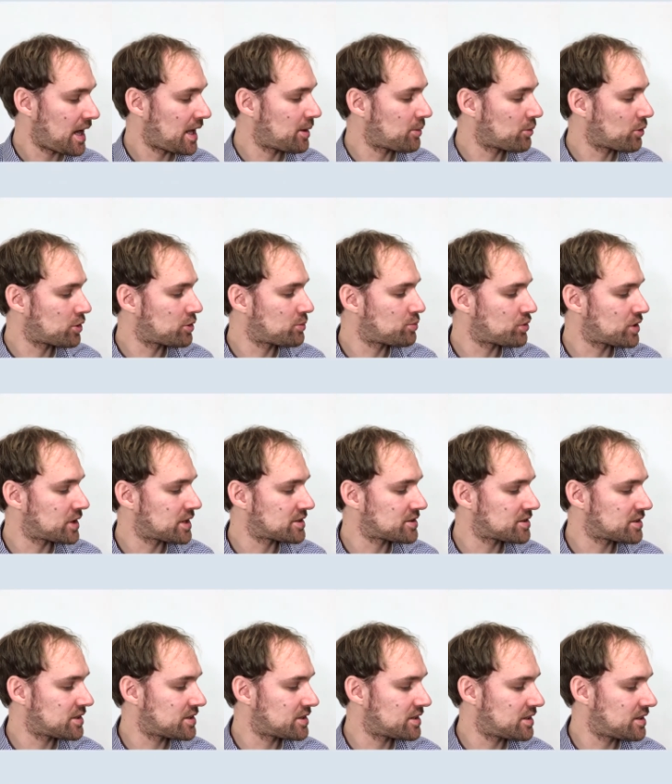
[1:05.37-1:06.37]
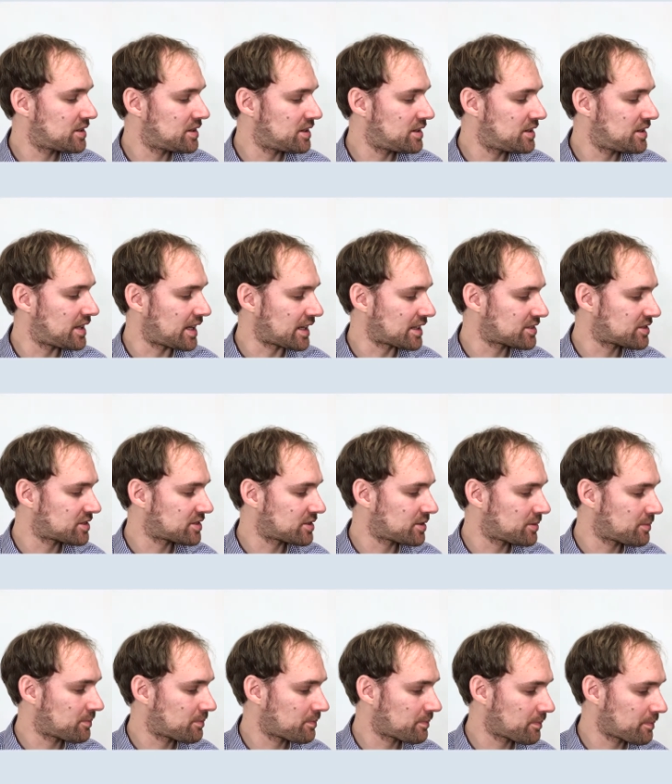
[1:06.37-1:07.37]
and I'm going to press
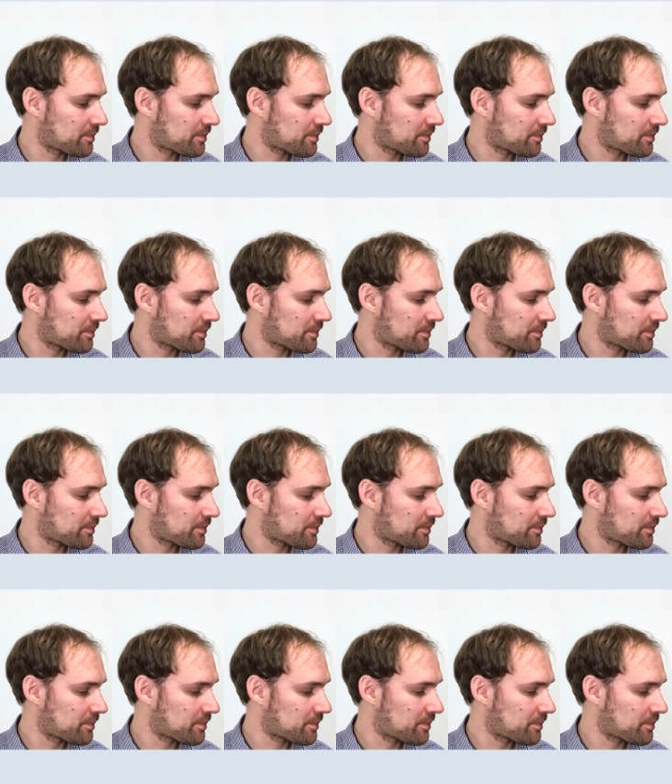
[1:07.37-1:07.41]
Next.